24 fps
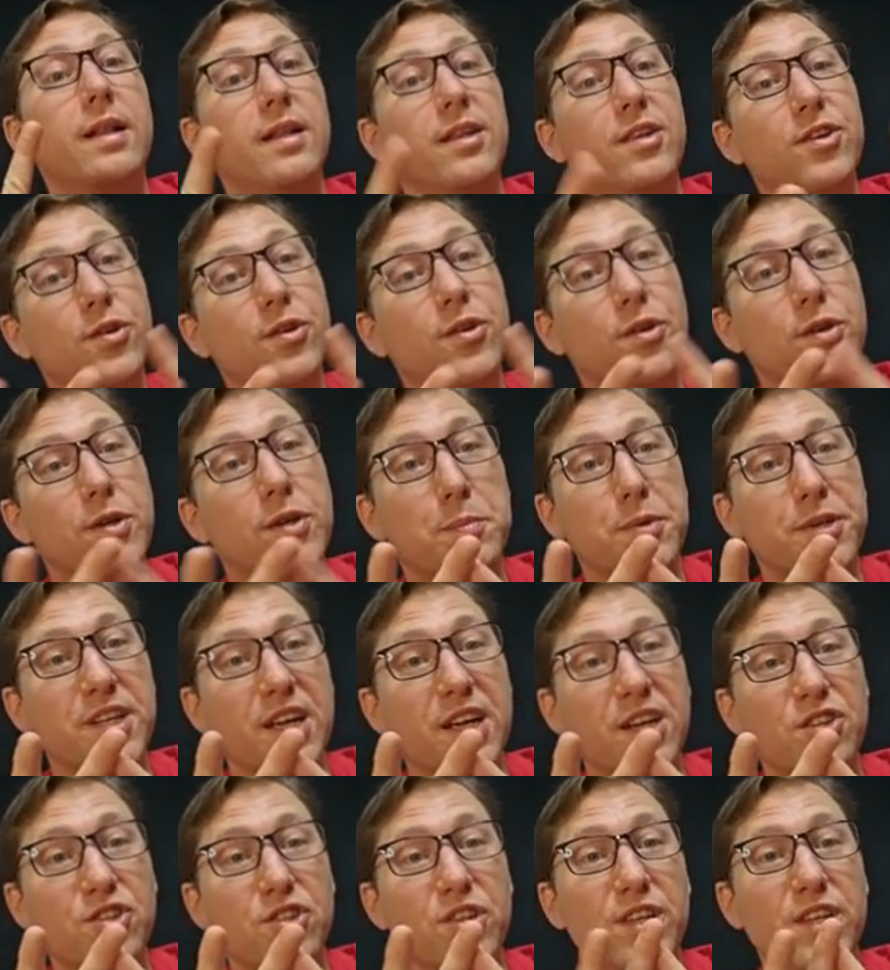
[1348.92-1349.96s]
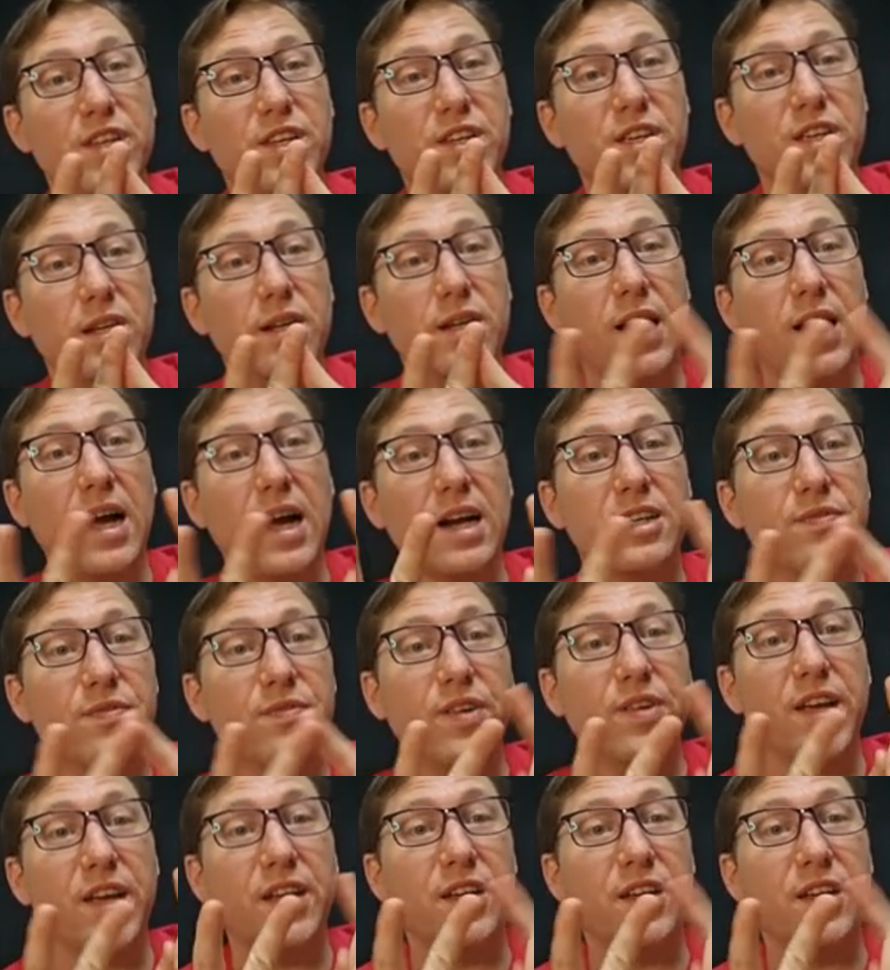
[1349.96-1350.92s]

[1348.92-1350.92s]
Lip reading: you can potentially activate